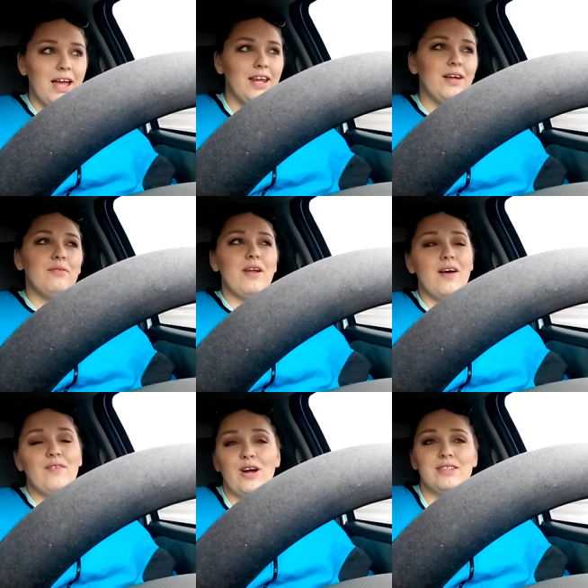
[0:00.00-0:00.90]
And I would
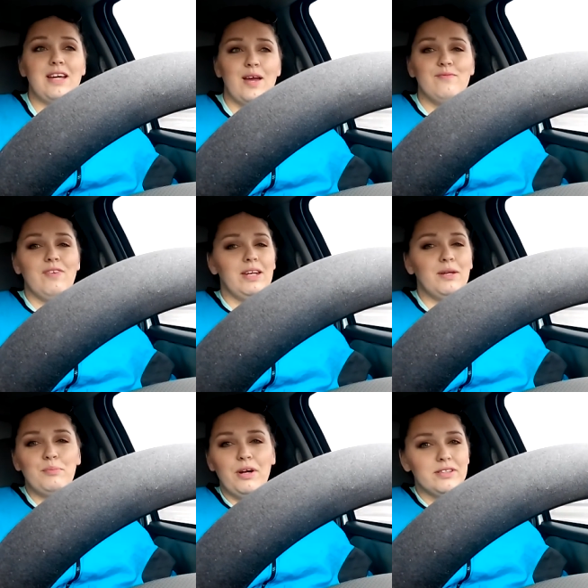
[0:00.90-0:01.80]
have a hard time
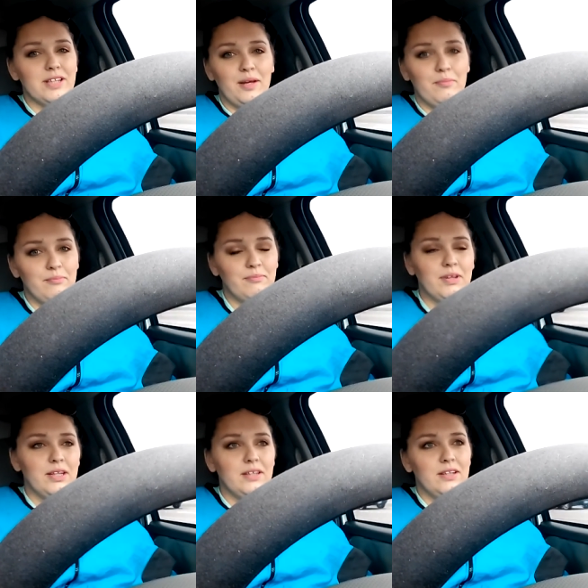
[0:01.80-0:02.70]
finding
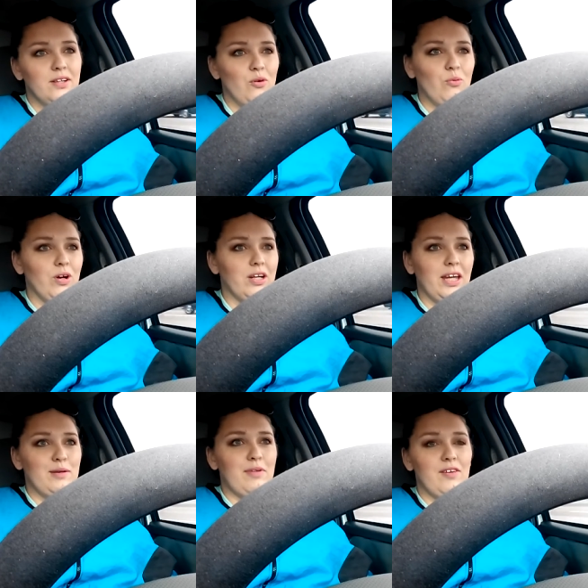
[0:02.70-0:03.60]
part-time work
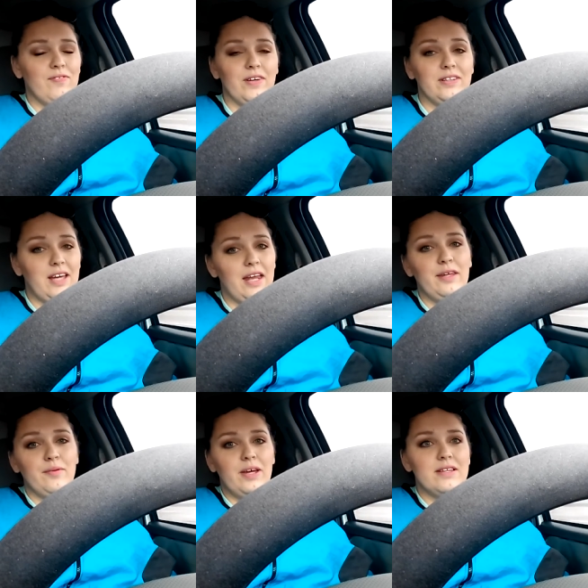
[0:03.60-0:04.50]
in my field
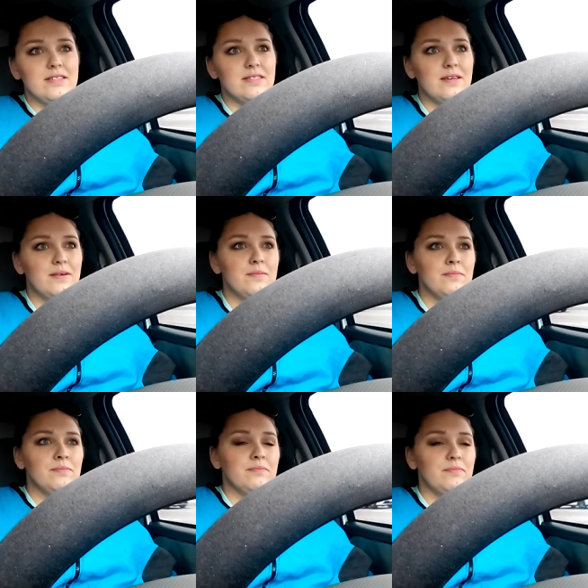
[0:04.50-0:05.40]
anyways.
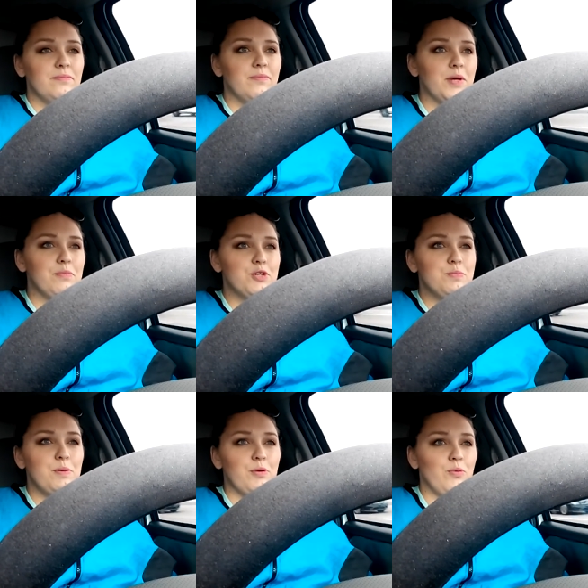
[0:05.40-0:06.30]

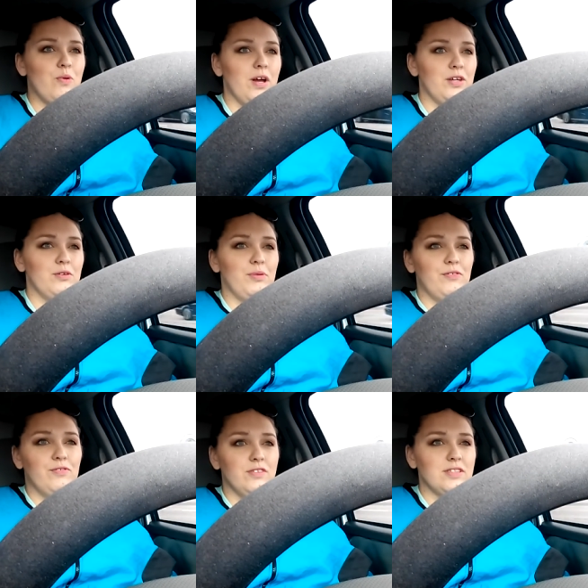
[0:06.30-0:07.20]
most people want you to be
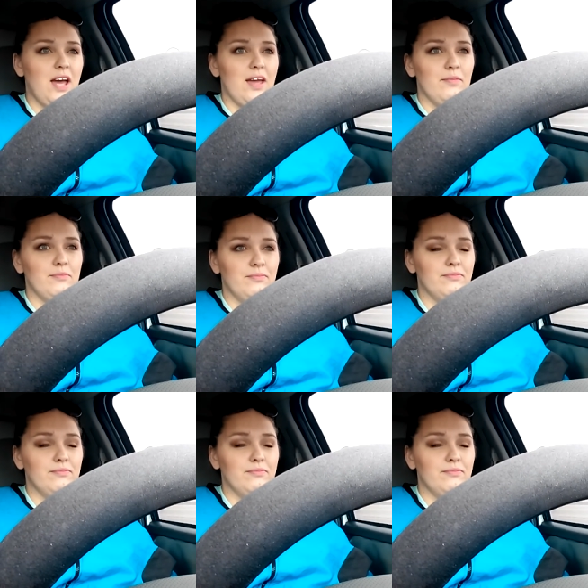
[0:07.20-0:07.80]
full-time.